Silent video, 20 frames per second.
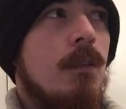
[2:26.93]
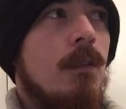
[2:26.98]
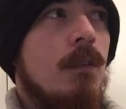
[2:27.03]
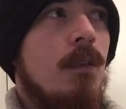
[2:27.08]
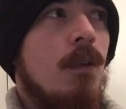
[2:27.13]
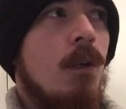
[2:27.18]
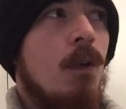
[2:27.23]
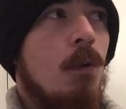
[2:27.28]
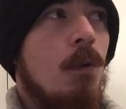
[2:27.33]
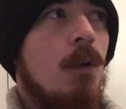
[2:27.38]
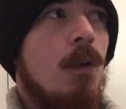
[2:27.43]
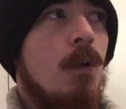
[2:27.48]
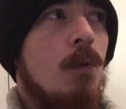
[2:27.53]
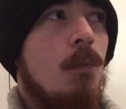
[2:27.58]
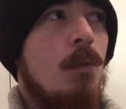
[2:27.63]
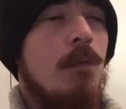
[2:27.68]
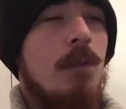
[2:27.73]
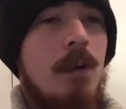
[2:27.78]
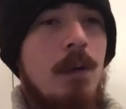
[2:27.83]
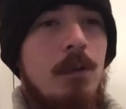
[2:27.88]
Holo
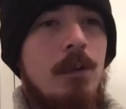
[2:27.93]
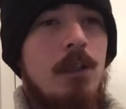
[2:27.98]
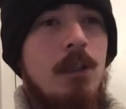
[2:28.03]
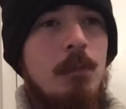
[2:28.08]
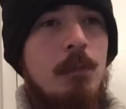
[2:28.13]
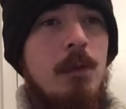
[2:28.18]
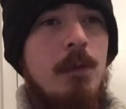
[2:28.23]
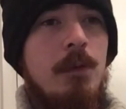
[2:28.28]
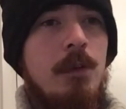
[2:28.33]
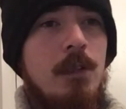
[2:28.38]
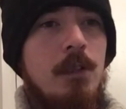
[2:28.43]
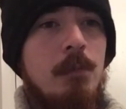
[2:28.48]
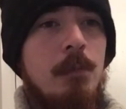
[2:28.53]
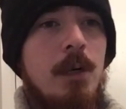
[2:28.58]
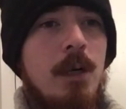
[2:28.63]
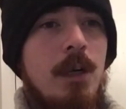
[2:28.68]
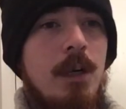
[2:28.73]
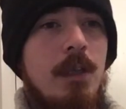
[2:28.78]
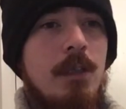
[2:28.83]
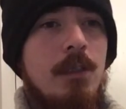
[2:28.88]
without the experience
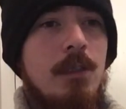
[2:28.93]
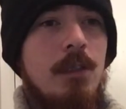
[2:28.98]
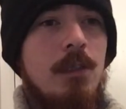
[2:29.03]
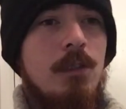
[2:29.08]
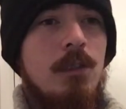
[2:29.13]
behind it,